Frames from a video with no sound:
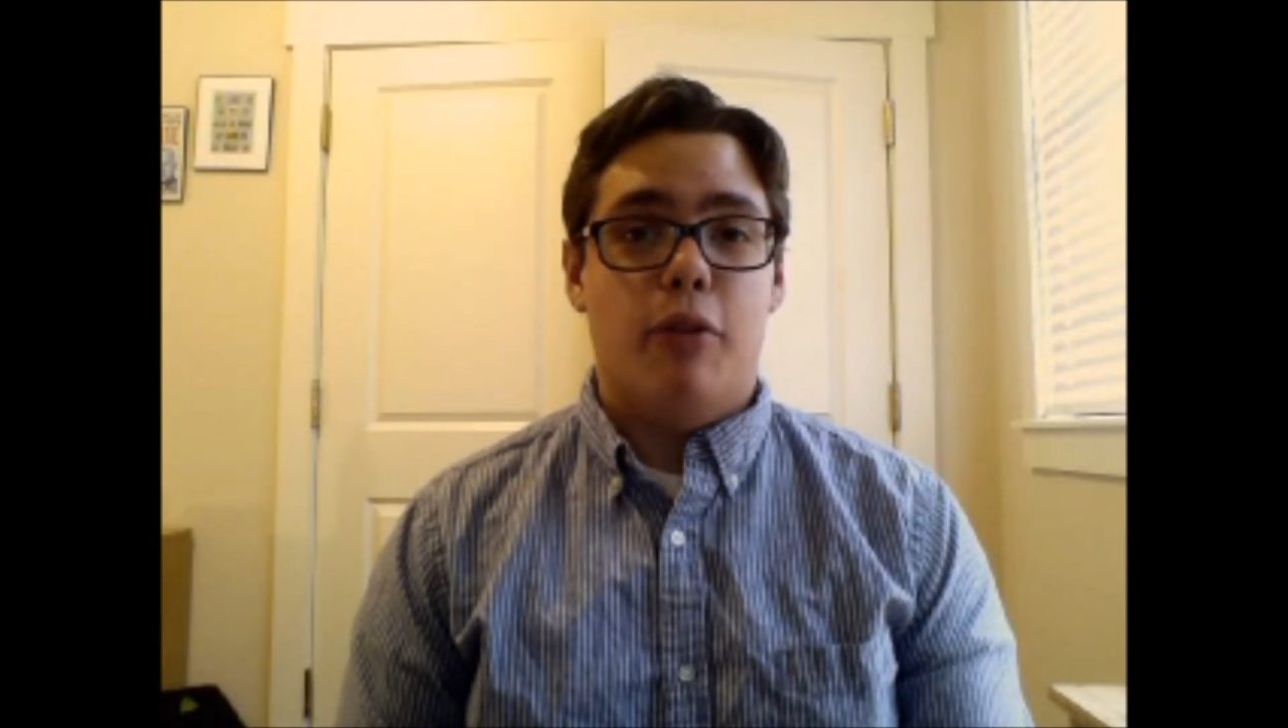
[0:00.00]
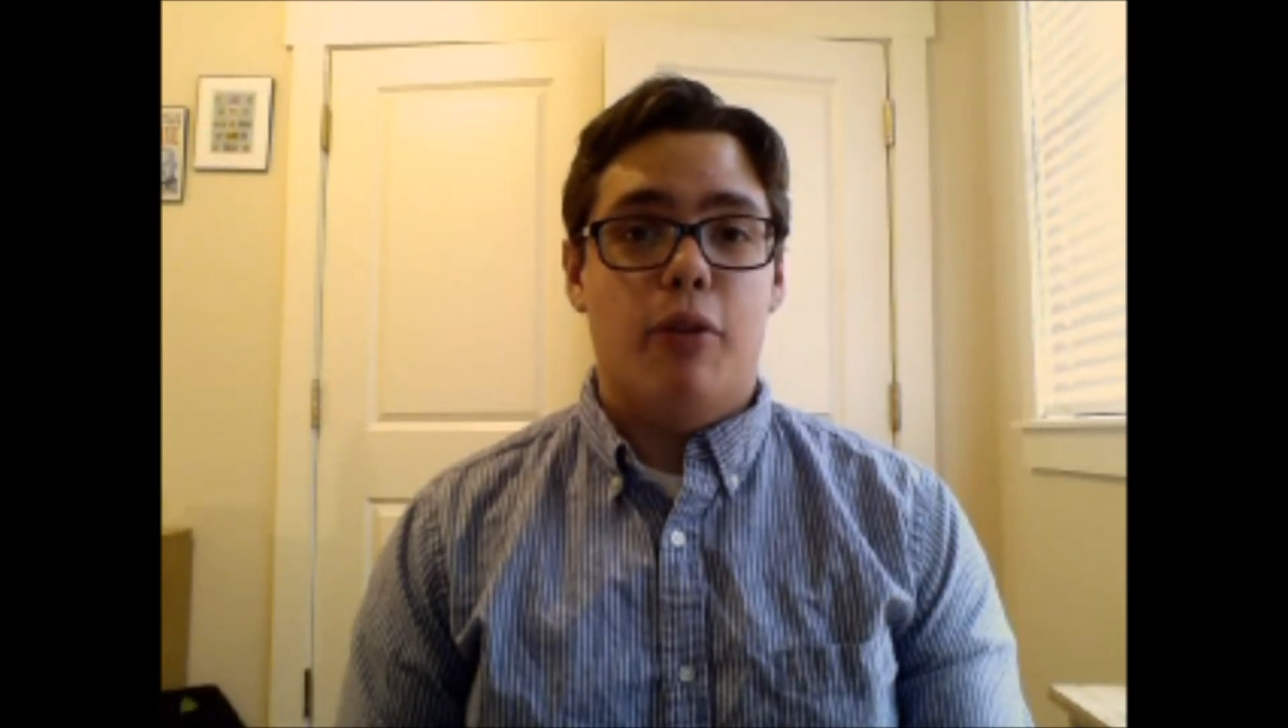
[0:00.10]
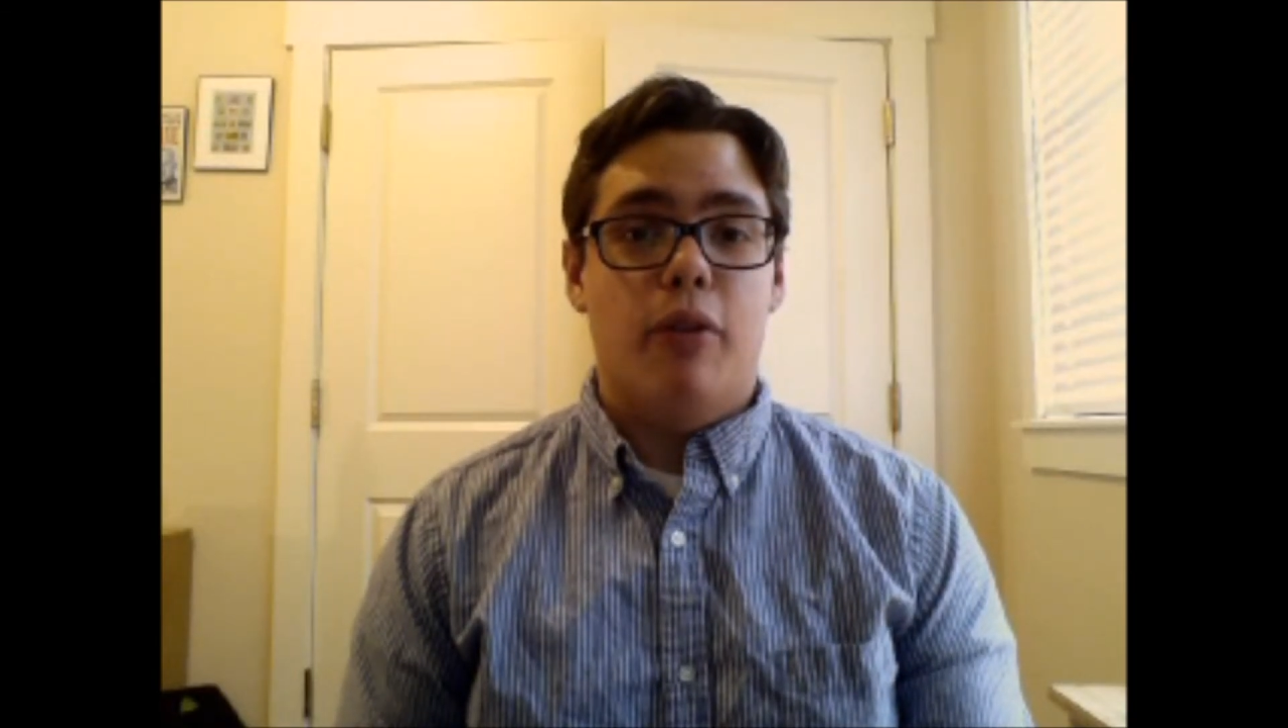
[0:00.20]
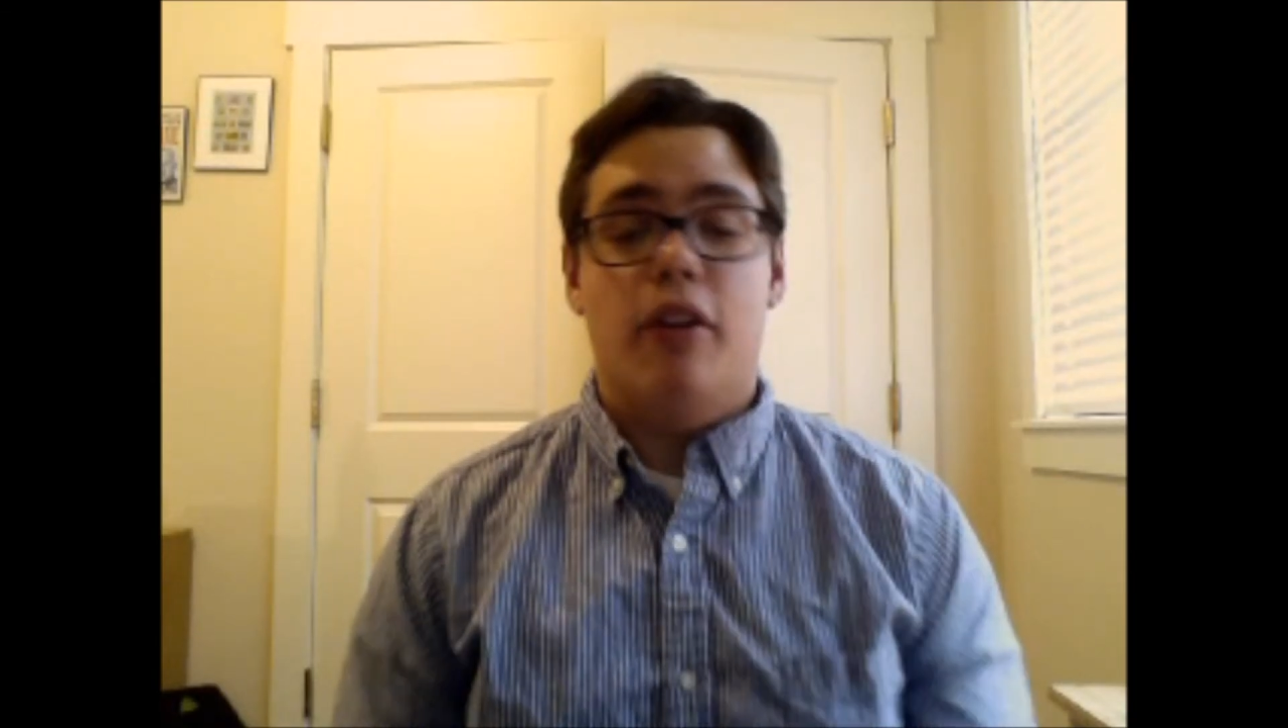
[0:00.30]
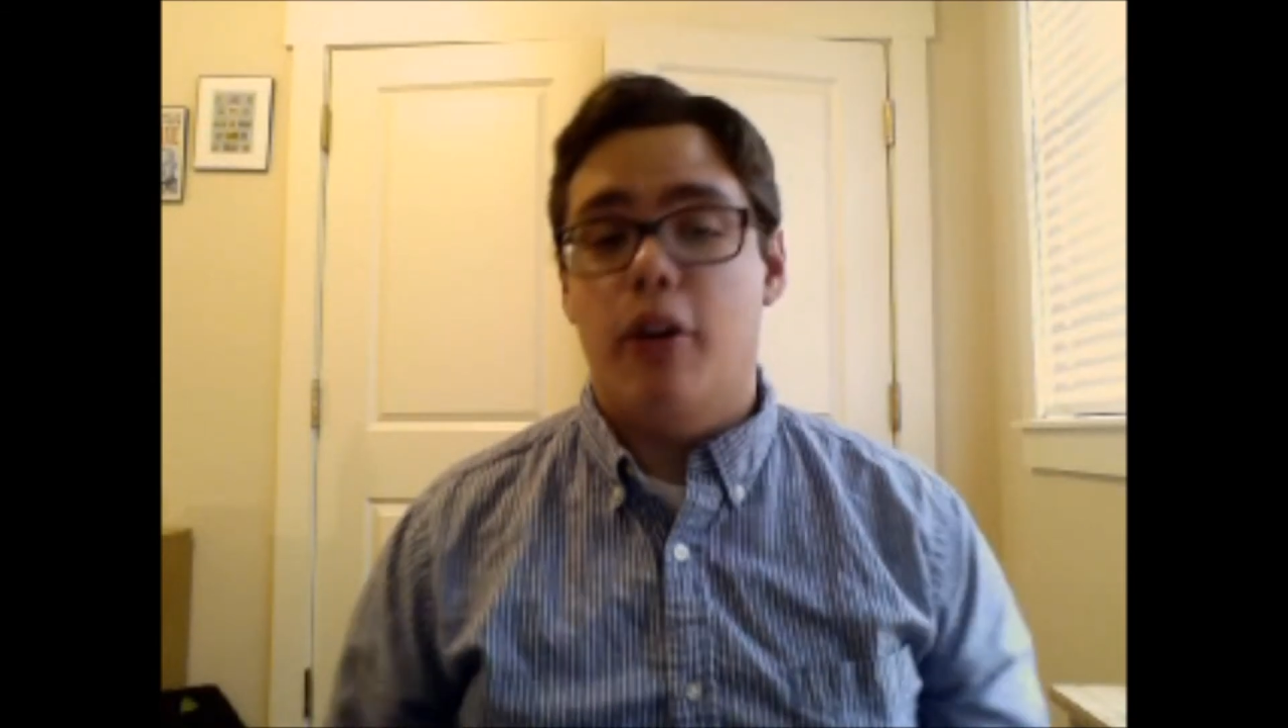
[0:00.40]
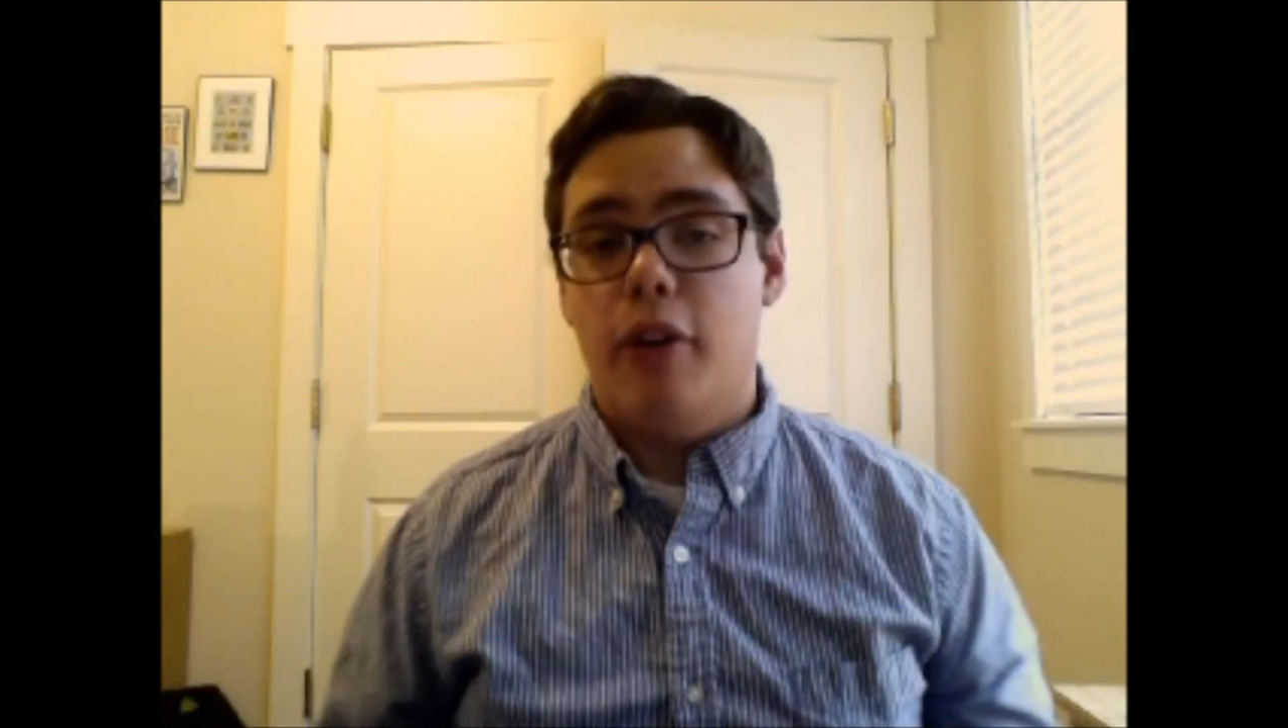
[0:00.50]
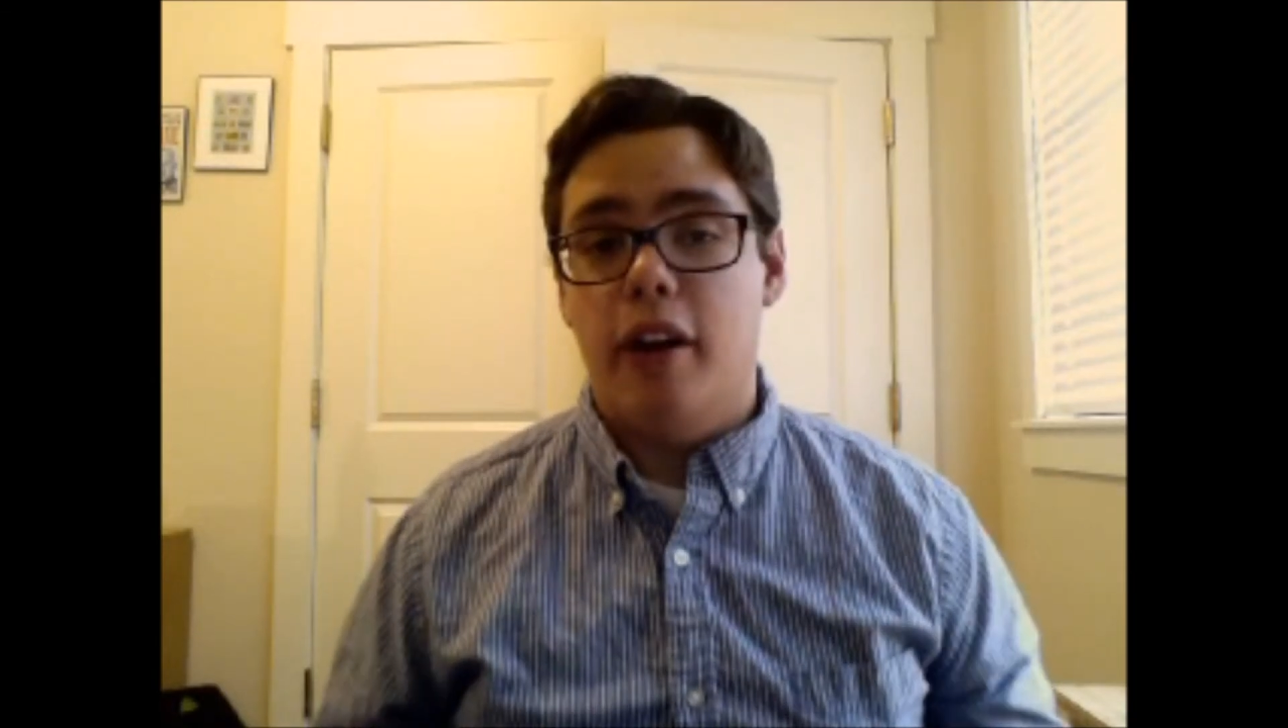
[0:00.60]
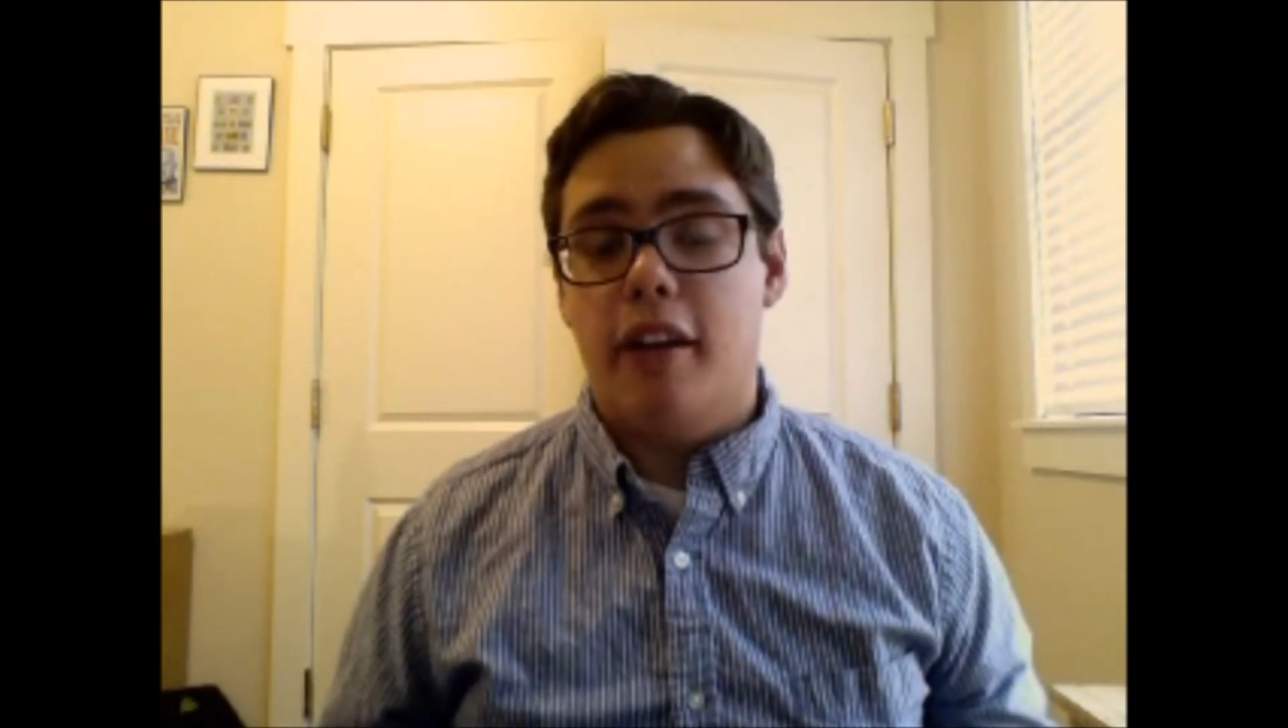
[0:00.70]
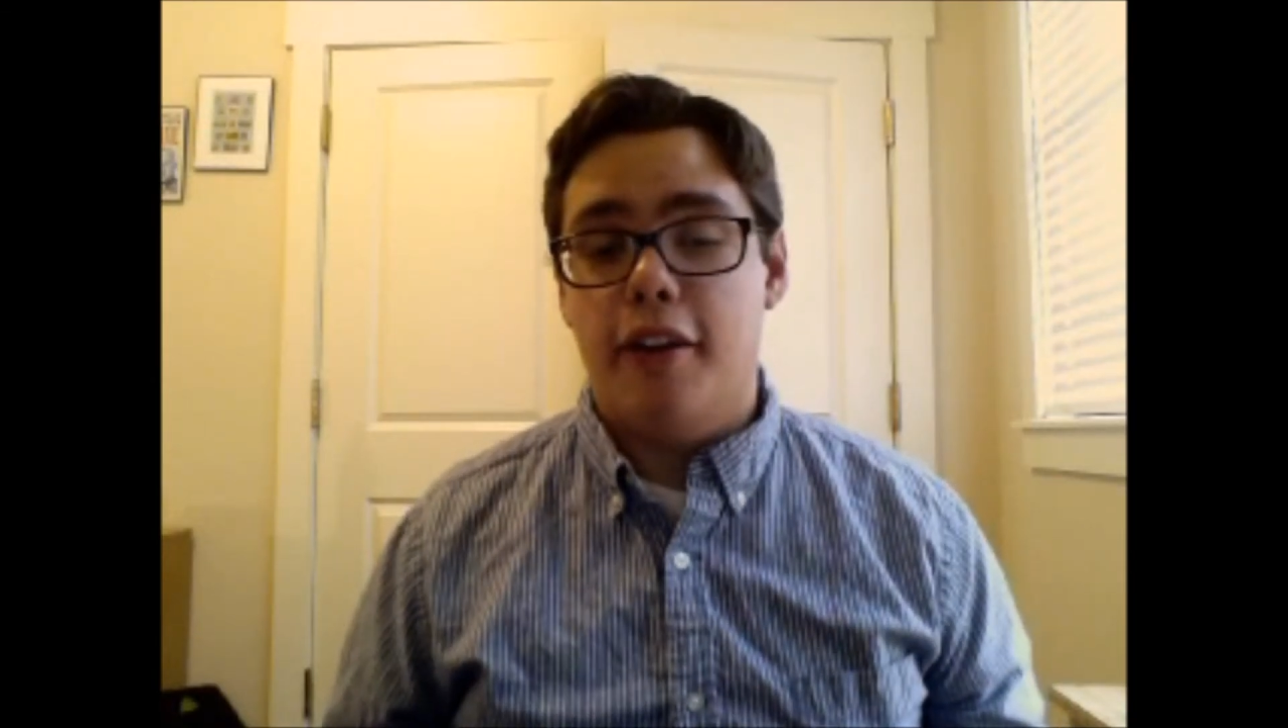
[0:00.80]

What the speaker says: forward and knowing